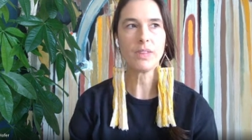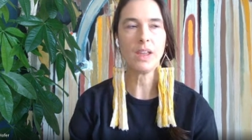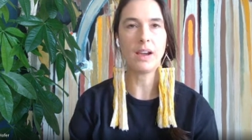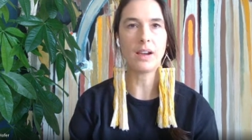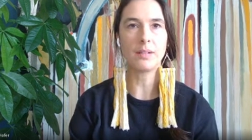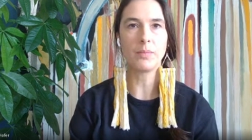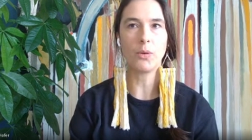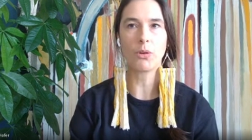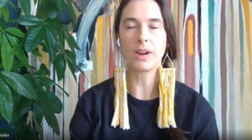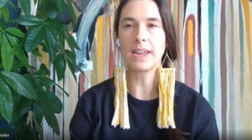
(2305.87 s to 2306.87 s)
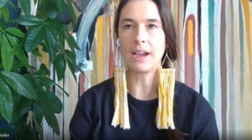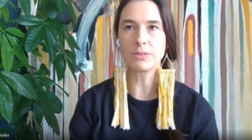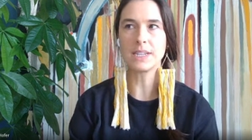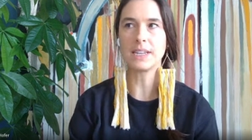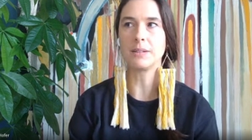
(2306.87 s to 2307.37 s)
um, or
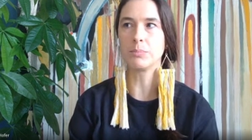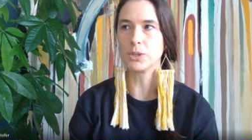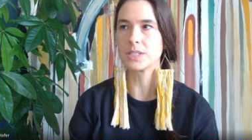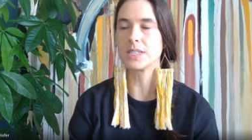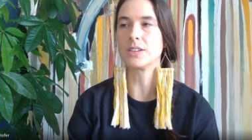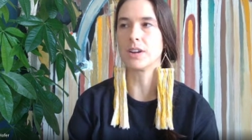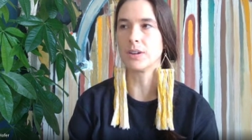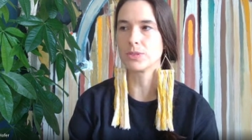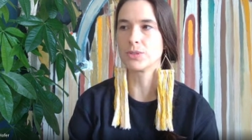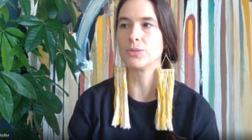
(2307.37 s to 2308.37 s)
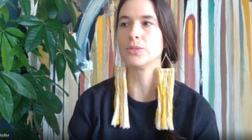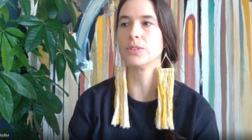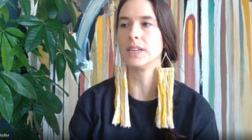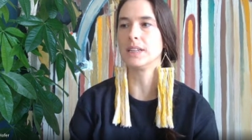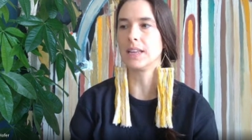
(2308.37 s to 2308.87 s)
accounting and books in your household
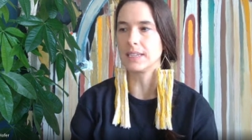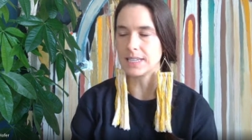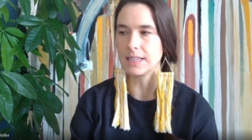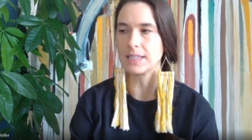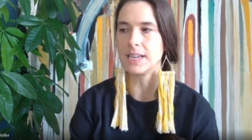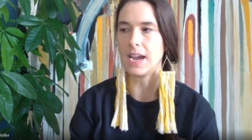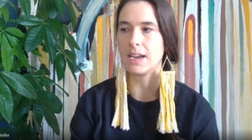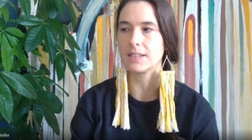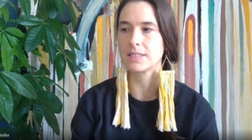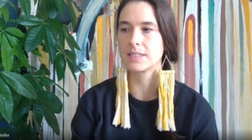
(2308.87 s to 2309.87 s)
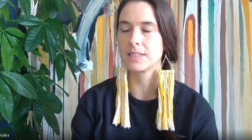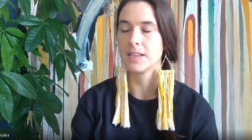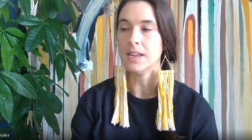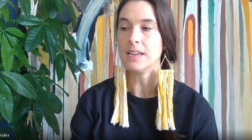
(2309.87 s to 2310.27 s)
and like daily tasks.